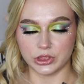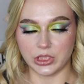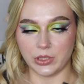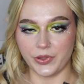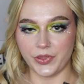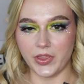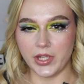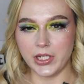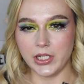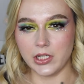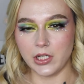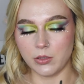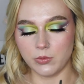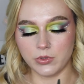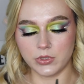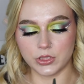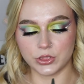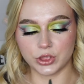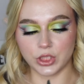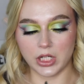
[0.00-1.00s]
I think I'm
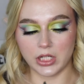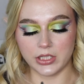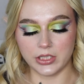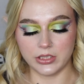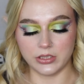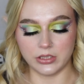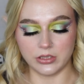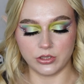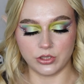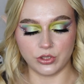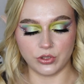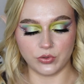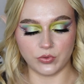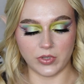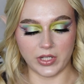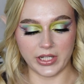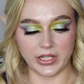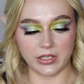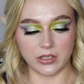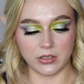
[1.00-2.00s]
going to try to do
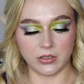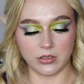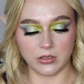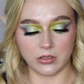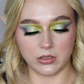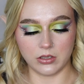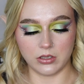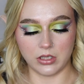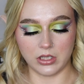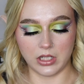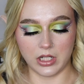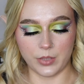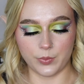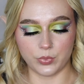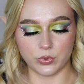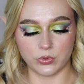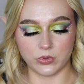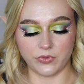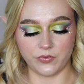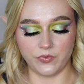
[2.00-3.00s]
like a
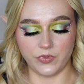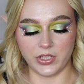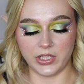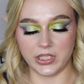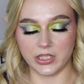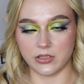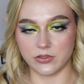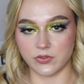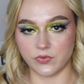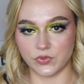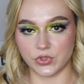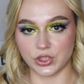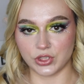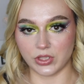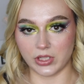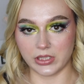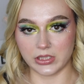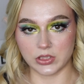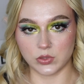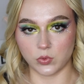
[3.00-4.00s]
couple of videos of just
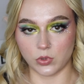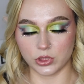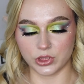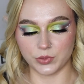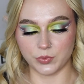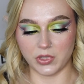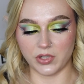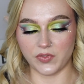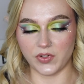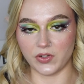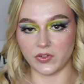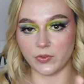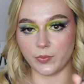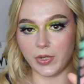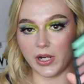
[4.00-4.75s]
like swatching my favorite